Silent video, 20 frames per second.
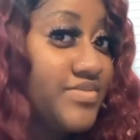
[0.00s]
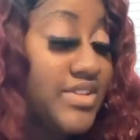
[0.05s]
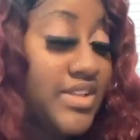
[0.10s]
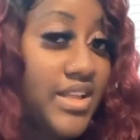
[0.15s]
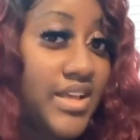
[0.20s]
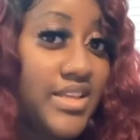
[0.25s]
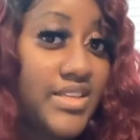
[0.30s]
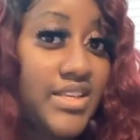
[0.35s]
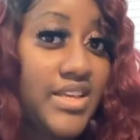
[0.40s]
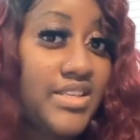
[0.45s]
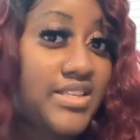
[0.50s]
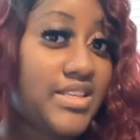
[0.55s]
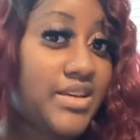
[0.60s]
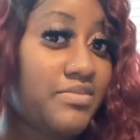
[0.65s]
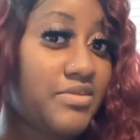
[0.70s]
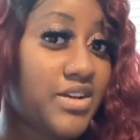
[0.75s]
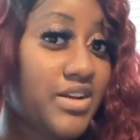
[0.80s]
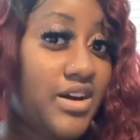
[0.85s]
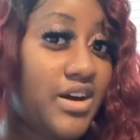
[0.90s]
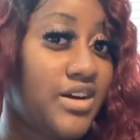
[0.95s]
Like I said, some
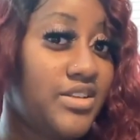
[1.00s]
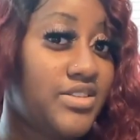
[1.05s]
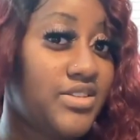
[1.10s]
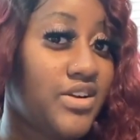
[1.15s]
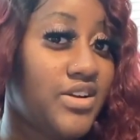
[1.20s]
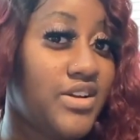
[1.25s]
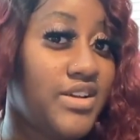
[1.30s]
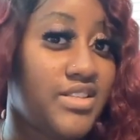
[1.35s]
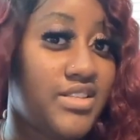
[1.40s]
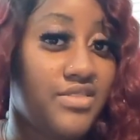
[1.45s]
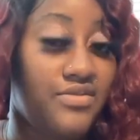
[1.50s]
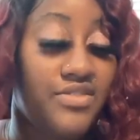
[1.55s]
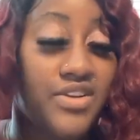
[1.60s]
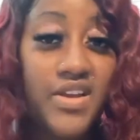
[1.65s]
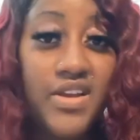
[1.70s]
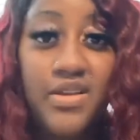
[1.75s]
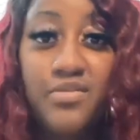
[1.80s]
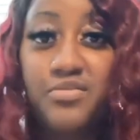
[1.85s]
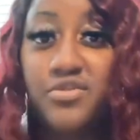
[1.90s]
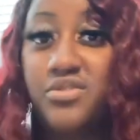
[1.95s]
of the cons are it's a
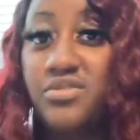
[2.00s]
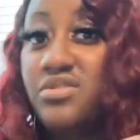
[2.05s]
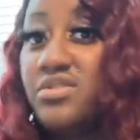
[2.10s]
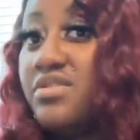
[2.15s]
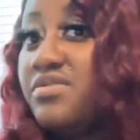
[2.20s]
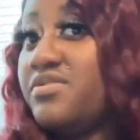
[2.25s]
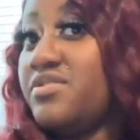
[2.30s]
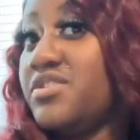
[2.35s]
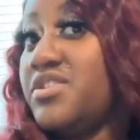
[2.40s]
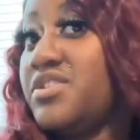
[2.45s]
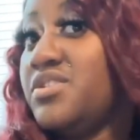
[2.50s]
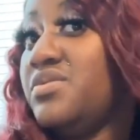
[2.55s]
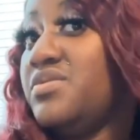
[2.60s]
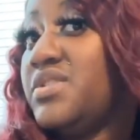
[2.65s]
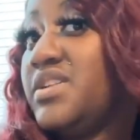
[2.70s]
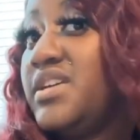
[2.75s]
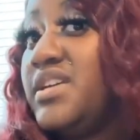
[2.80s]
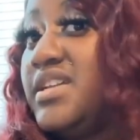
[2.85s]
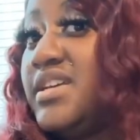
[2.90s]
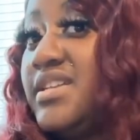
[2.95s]
very beautiful
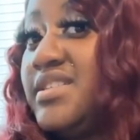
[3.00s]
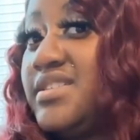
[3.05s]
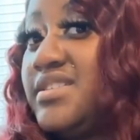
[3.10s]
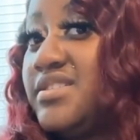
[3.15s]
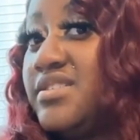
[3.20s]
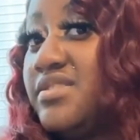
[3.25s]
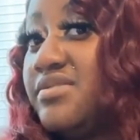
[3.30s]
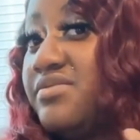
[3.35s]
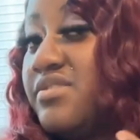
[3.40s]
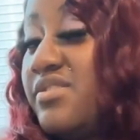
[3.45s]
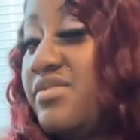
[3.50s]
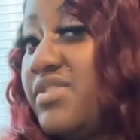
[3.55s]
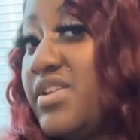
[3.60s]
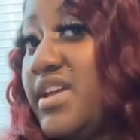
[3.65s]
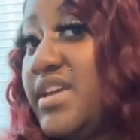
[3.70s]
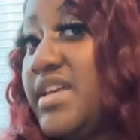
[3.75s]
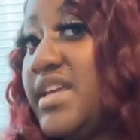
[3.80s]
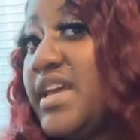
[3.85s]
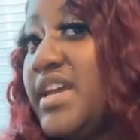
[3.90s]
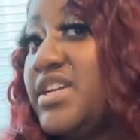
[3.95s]
unit. It's good for
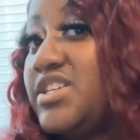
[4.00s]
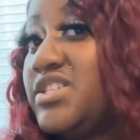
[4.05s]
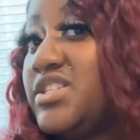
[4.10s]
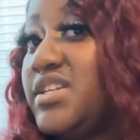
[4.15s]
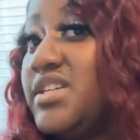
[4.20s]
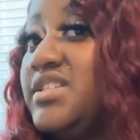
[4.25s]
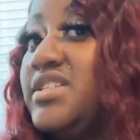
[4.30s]
vacation.